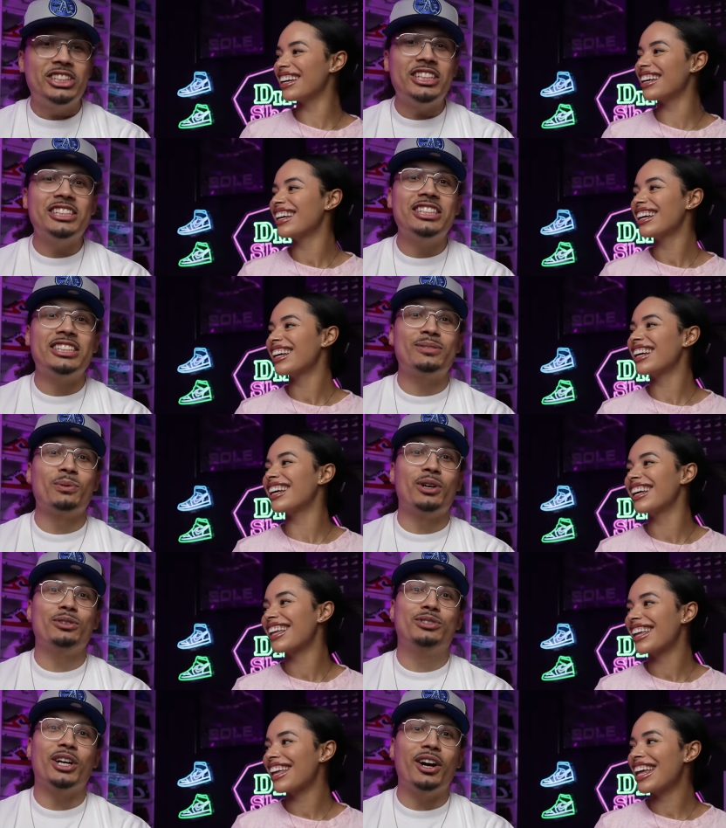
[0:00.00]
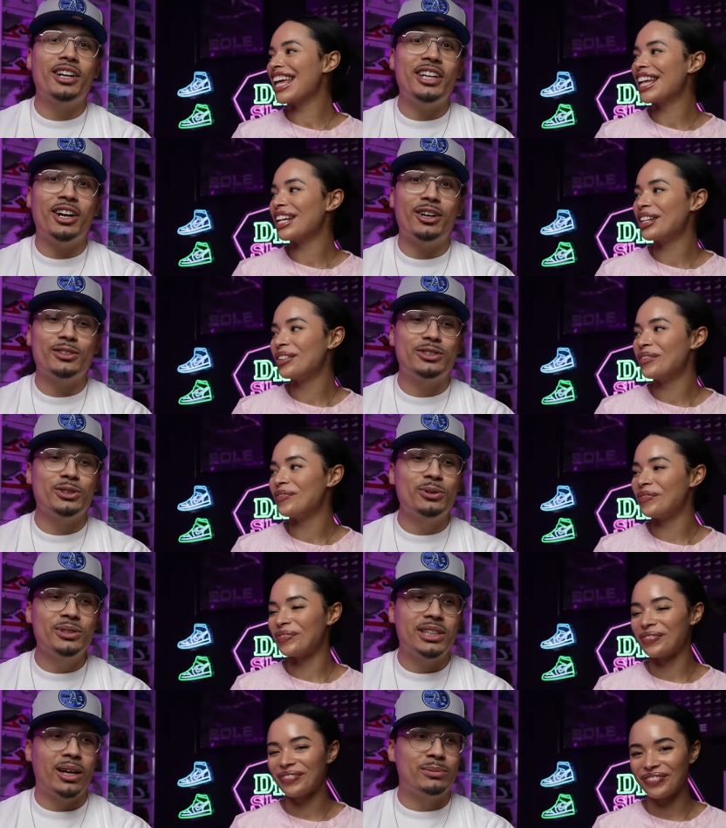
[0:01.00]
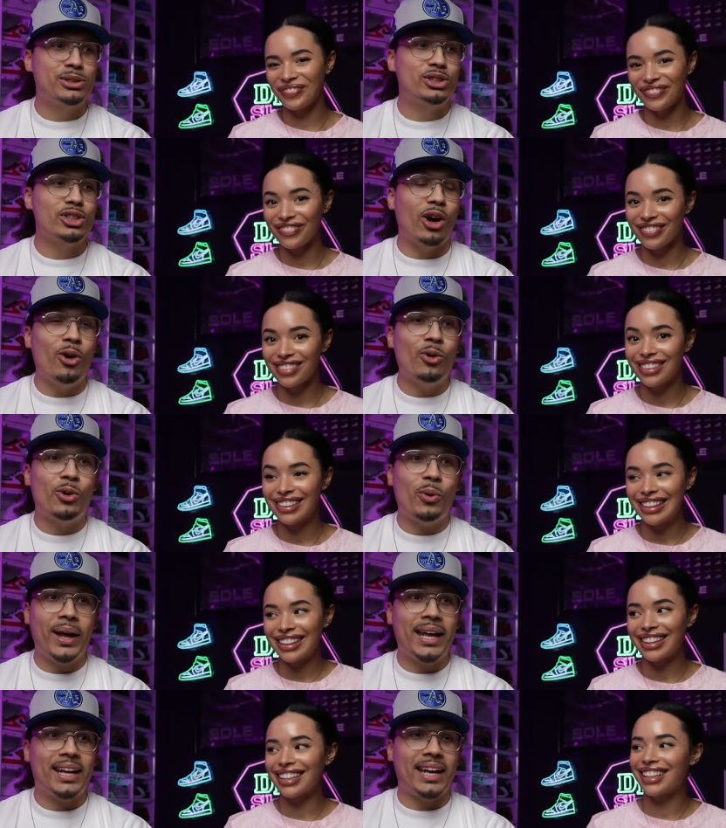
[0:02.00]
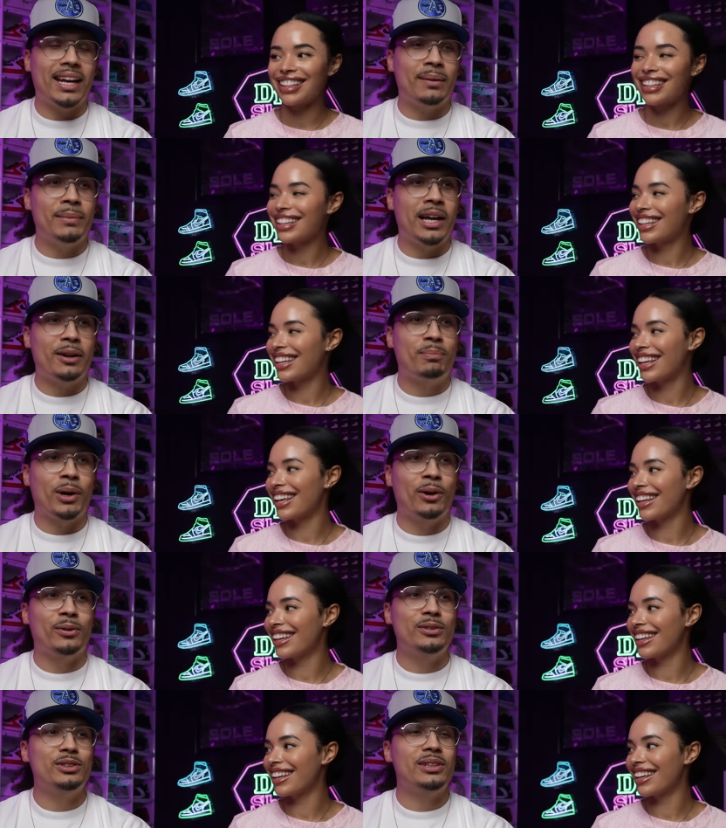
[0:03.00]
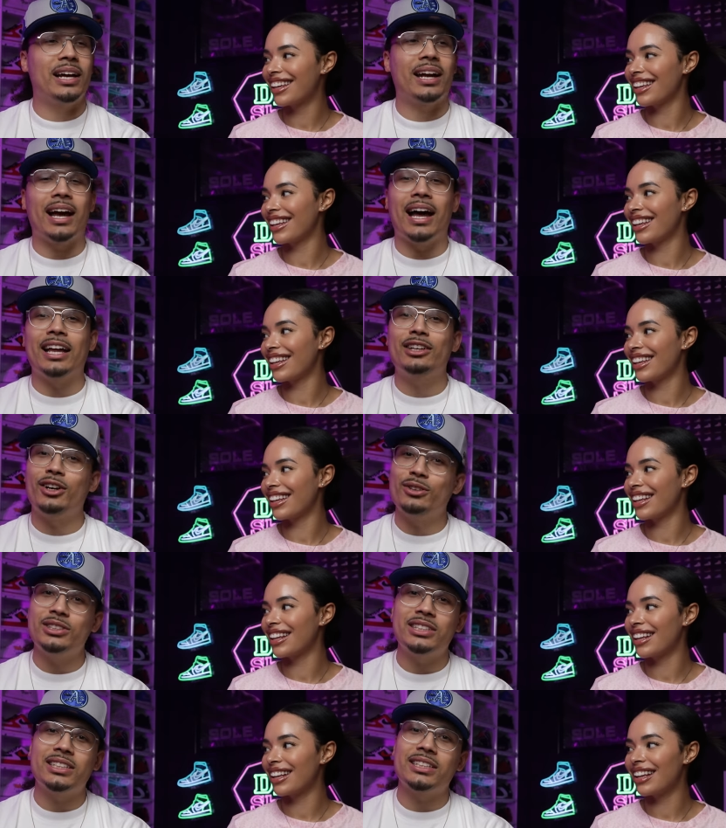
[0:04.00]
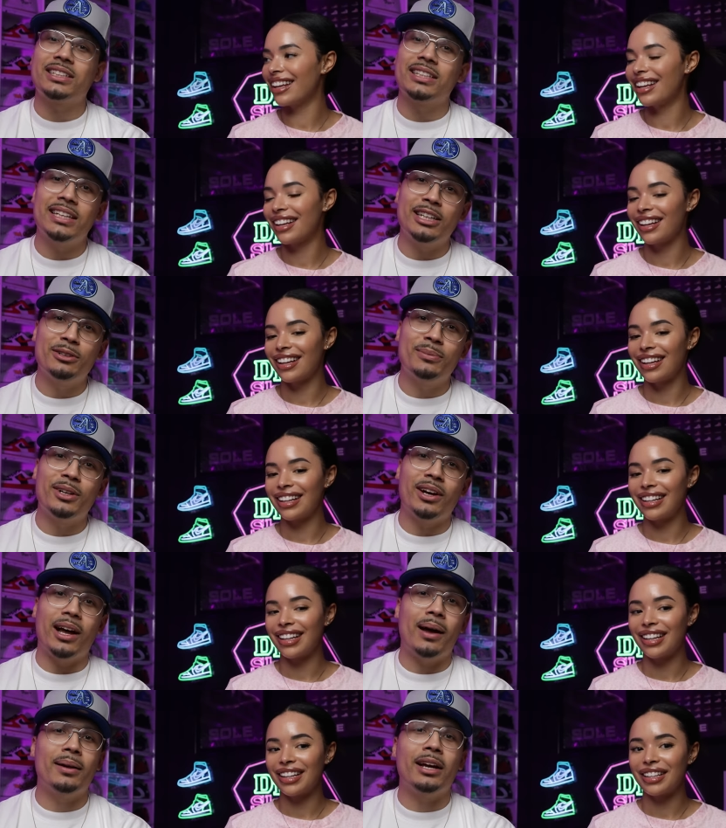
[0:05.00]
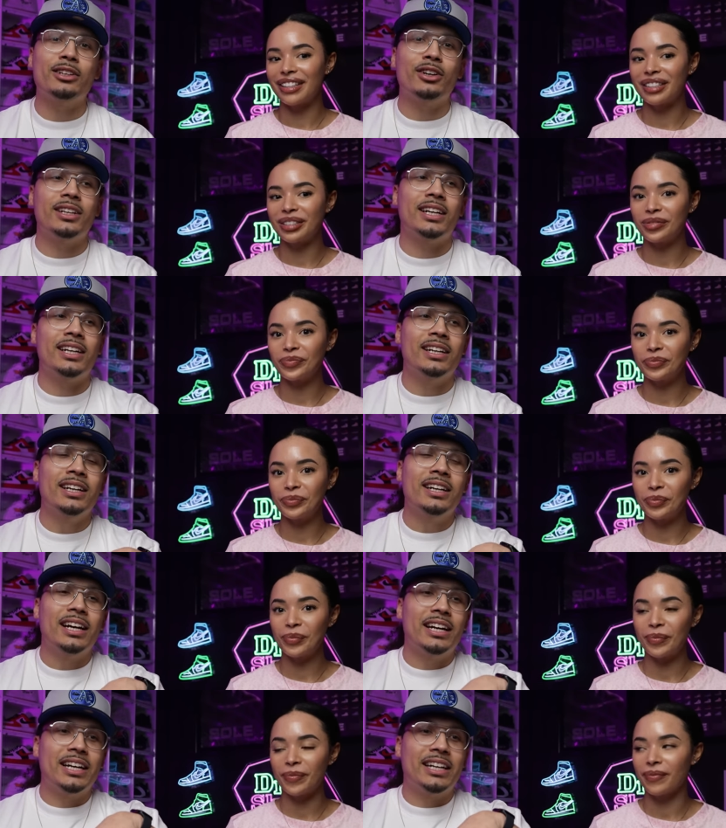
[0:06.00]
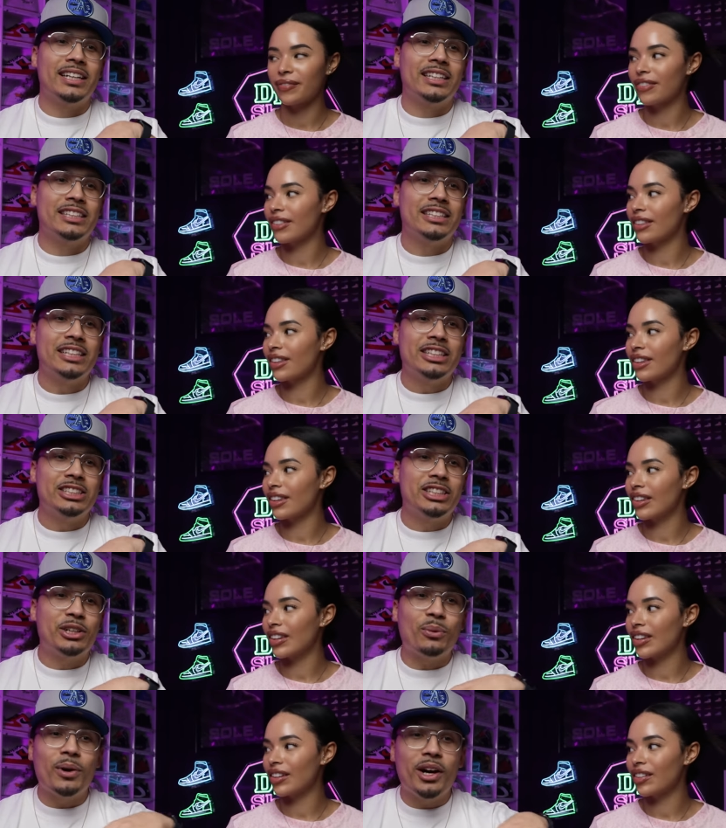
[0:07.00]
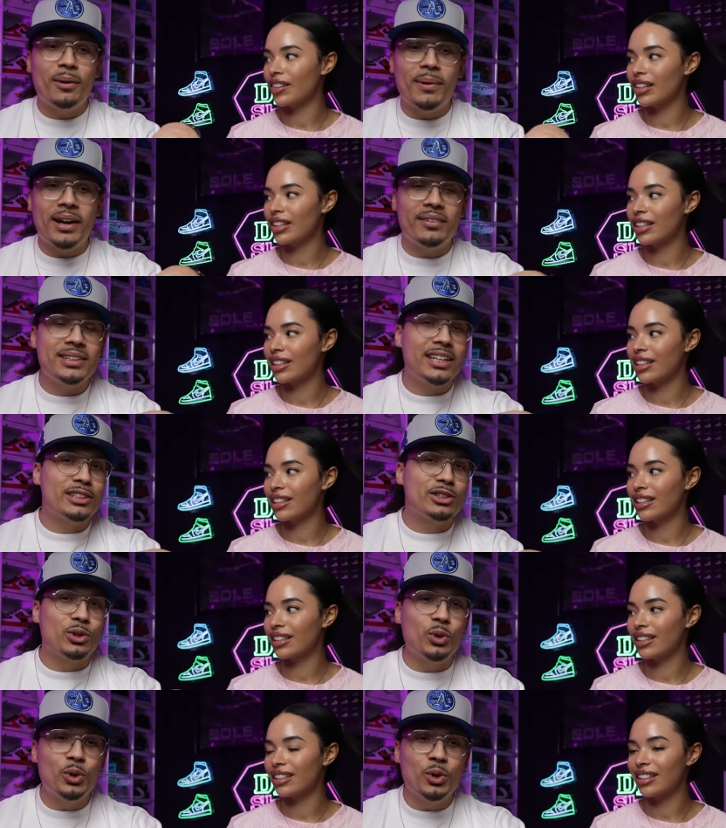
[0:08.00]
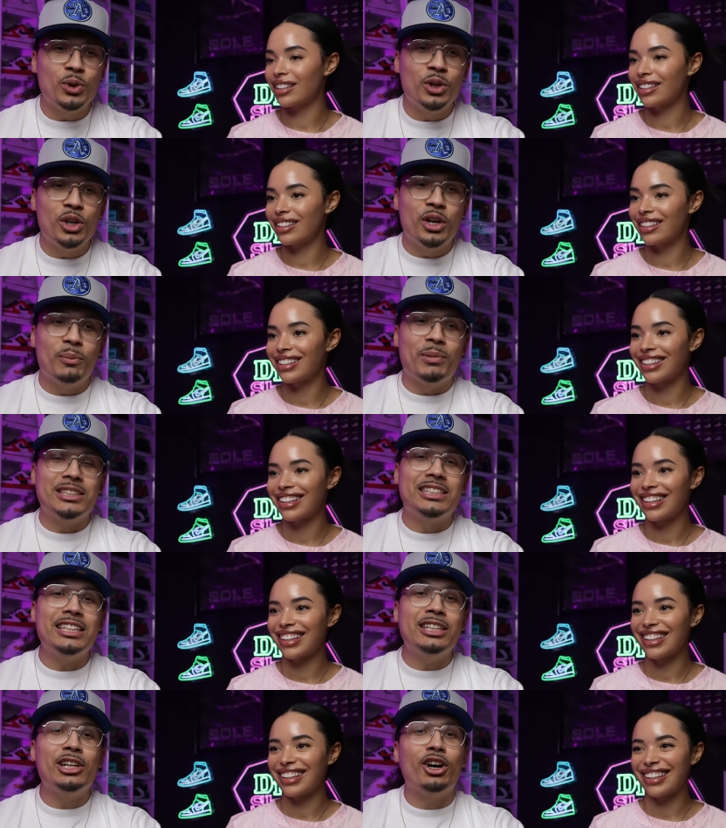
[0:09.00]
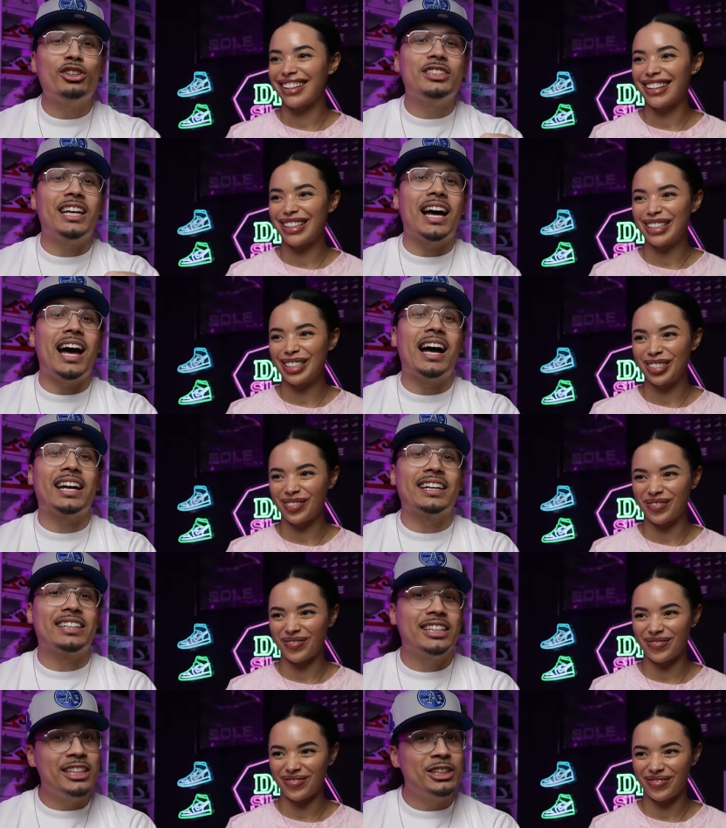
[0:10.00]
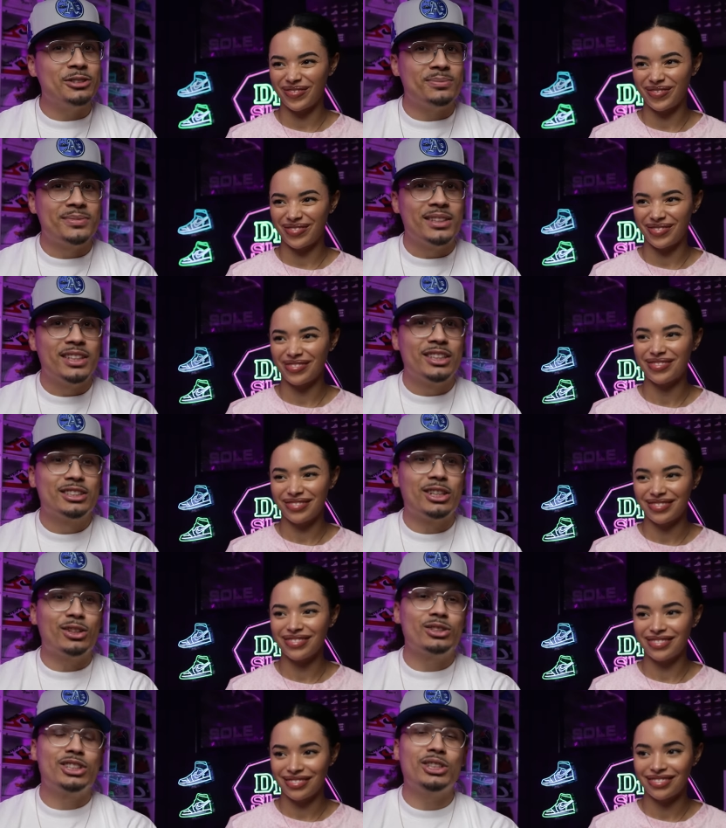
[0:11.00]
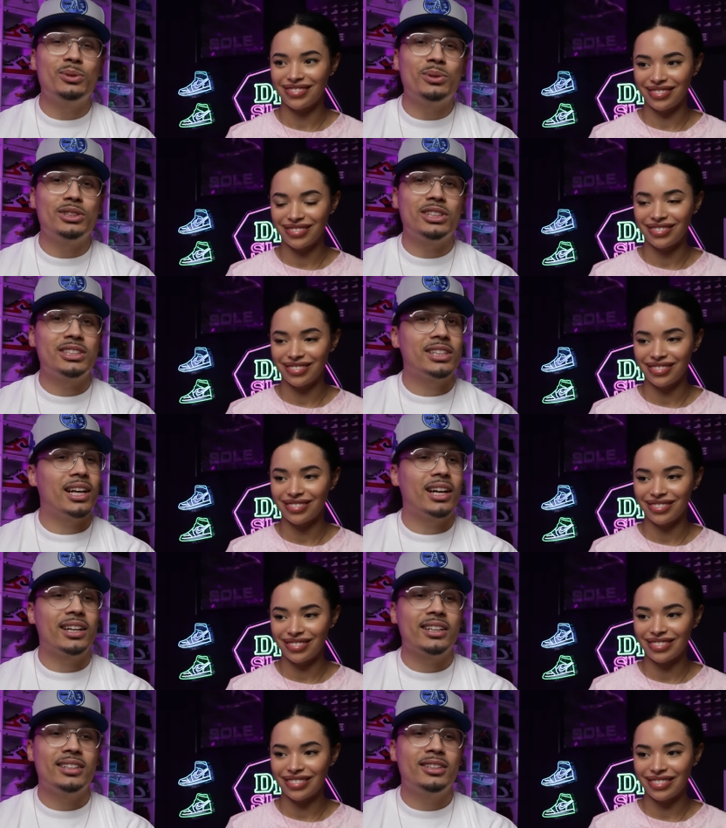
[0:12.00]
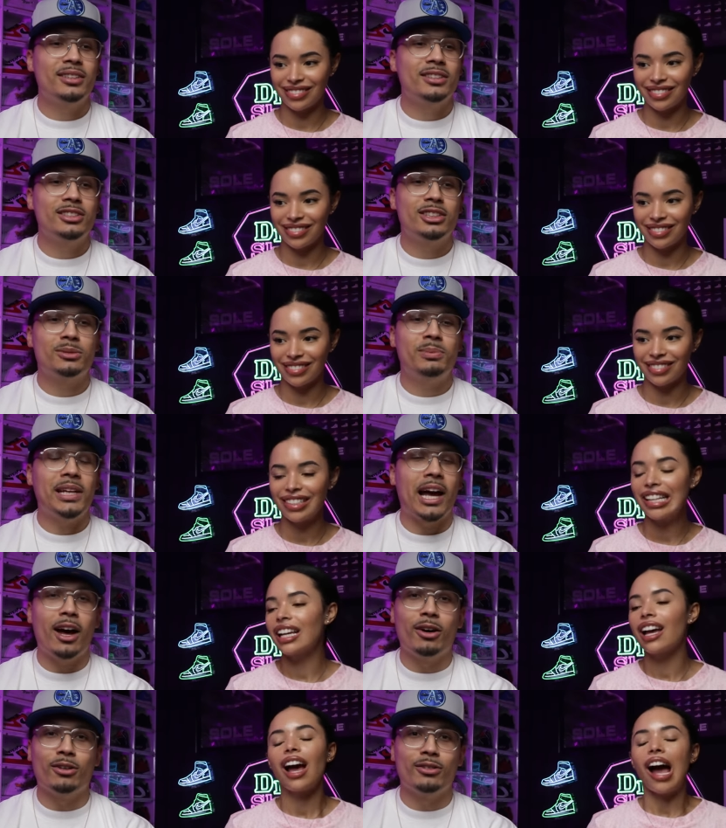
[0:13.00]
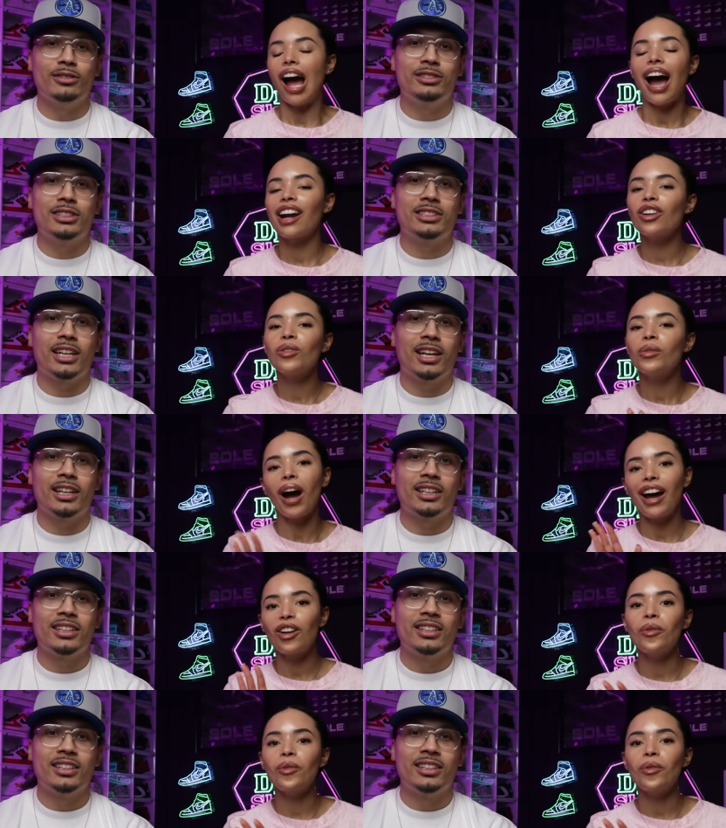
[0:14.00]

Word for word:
Speaker 1: she just will dirty her shoes up mm. so quick, and I'm like, bro, you, like I know she can clean them. I, I know that uh she could wear them and everything's cool, but she knows that I could clean them, so she will just like just be out, just I like I